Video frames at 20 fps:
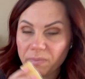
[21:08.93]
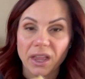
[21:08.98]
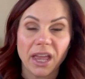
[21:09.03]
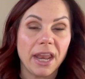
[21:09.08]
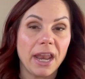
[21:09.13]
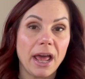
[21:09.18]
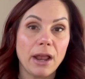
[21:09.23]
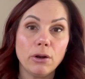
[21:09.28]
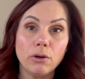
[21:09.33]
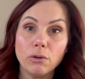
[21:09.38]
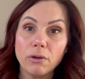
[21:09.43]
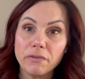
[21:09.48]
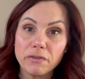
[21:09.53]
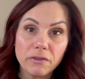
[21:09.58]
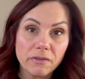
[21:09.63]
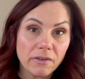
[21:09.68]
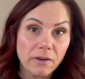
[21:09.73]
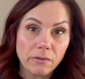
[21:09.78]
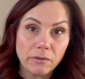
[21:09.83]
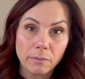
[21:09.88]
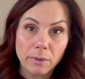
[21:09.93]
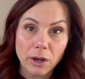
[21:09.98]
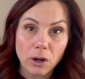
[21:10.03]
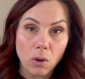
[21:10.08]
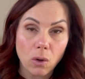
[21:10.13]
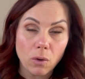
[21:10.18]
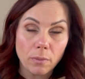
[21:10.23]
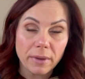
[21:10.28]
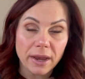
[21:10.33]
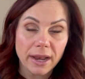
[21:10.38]
And I don't know if you've ever made a
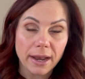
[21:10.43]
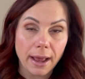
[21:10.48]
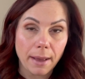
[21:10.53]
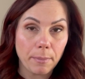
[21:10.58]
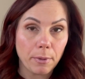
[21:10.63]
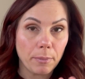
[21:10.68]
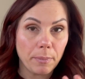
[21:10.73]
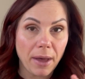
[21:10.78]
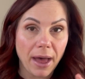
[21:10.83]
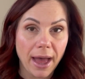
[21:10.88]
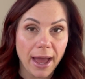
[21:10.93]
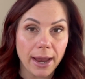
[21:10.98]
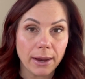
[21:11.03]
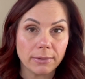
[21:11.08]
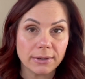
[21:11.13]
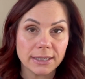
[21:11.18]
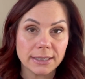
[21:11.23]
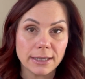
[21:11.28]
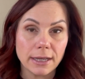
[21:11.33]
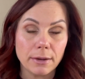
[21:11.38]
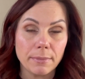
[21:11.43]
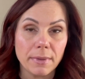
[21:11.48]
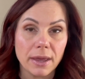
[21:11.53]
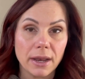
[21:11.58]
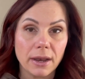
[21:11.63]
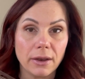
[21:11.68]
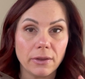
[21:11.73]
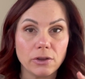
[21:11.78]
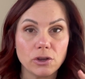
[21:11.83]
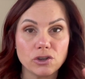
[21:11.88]
homemade apple pie with cinnamon
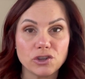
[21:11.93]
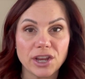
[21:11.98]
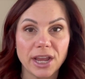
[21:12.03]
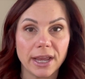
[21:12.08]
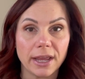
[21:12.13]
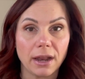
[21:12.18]
and then you take